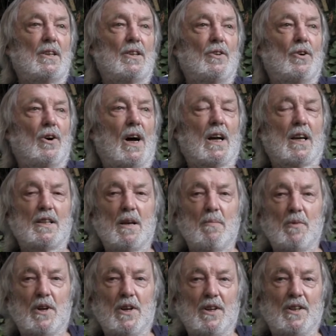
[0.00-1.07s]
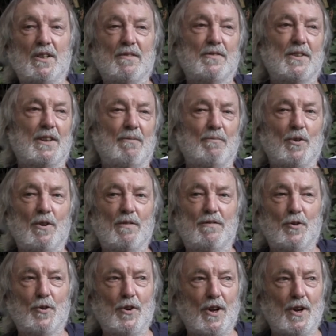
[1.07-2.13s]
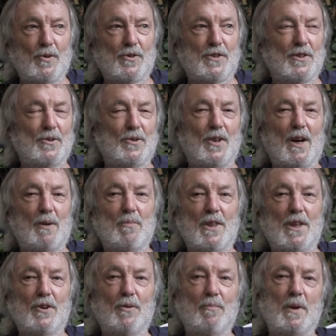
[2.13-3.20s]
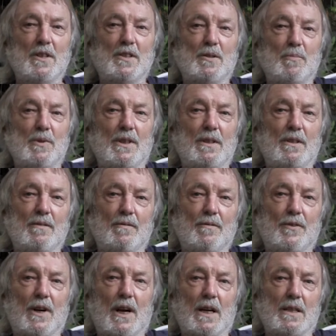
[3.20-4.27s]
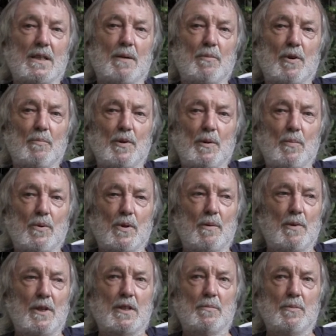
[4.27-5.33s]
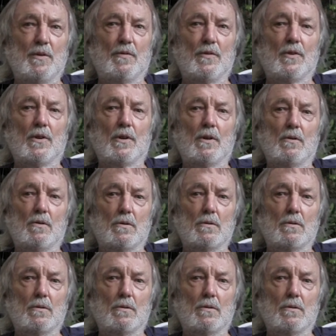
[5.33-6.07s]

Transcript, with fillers: not academic enough, that haven't got footnotes and all that, but they're not meant to be for academic people. They're meant to be for the